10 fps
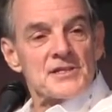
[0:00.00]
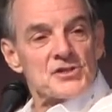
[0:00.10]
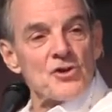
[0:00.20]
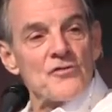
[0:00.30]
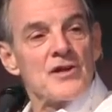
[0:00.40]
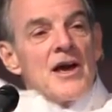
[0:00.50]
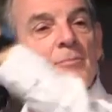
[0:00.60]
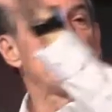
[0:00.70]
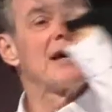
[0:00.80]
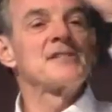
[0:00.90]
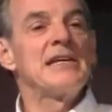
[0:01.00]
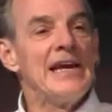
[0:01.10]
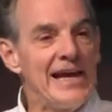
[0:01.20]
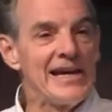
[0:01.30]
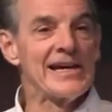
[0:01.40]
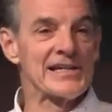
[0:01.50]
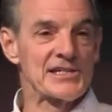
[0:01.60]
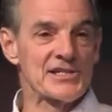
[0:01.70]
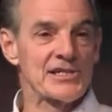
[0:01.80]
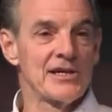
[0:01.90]
as a servant because he
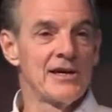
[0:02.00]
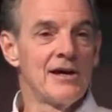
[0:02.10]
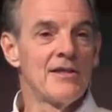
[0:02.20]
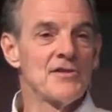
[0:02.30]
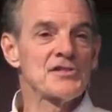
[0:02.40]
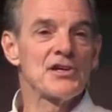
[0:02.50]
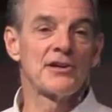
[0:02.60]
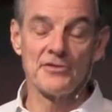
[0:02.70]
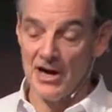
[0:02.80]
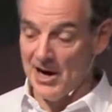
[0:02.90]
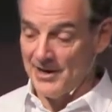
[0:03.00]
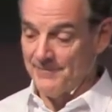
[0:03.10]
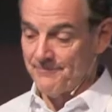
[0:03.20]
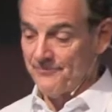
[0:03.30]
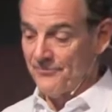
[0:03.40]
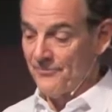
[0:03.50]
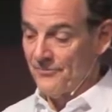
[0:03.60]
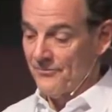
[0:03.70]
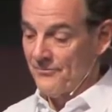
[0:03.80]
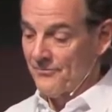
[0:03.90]
is the Son of God.
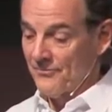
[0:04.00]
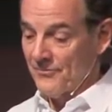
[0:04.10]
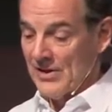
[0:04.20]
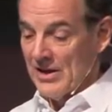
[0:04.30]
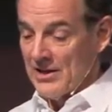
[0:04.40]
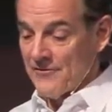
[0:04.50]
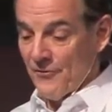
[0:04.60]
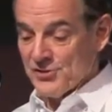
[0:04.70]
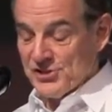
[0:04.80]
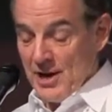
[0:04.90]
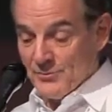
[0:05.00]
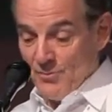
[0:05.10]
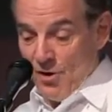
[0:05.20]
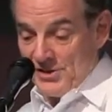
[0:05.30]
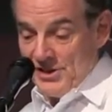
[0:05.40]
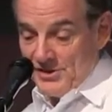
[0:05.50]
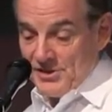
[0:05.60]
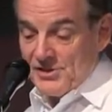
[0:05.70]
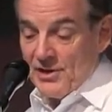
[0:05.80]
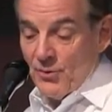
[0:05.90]
In the first chapter, Mark
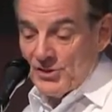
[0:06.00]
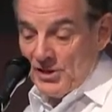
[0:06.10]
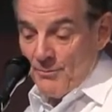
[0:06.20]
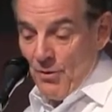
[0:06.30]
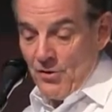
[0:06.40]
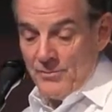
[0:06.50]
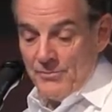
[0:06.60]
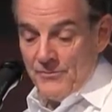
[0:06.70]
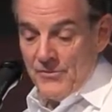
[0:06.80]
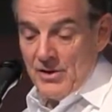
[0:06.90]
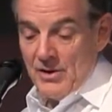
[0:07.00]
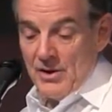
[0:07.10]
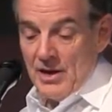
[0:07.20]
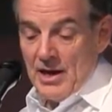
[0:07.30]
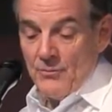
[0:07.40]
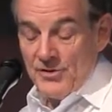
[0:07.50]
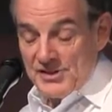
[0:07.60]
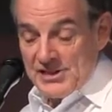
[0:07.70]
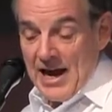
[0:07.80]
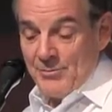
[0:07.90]
tells us they went to Capernaum, and when
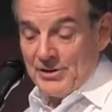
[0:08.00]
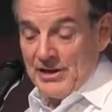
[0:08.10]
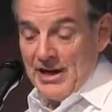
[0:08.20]
the Sabbath